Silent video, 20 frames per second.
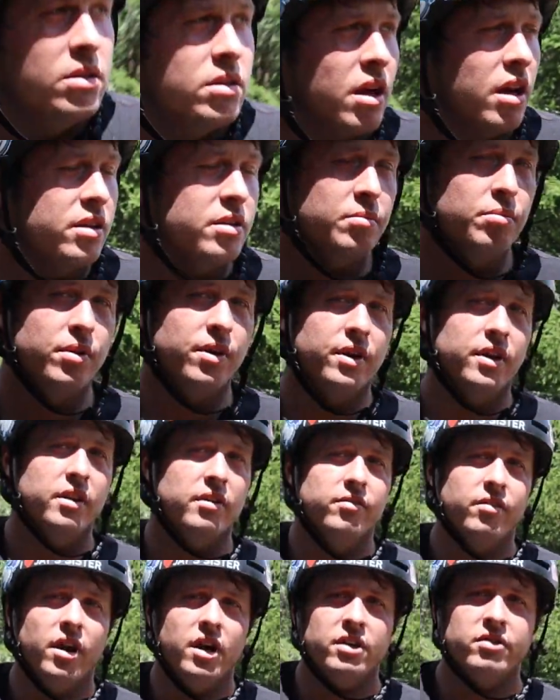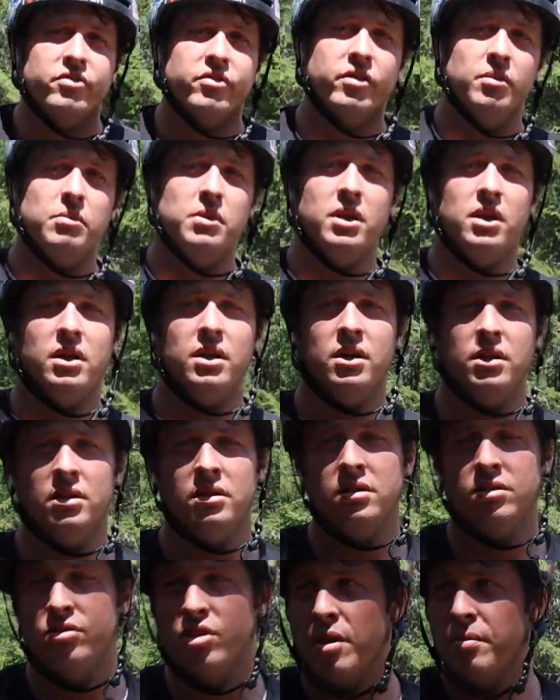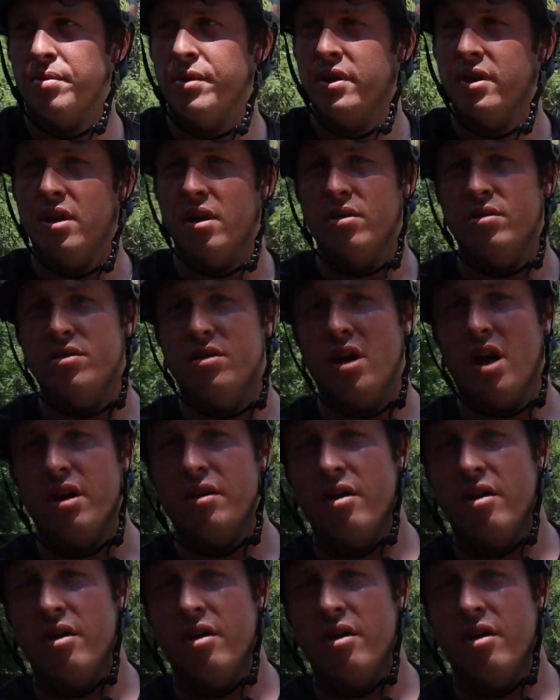She's got some pretty good advice from uh, trampoline coach Scotty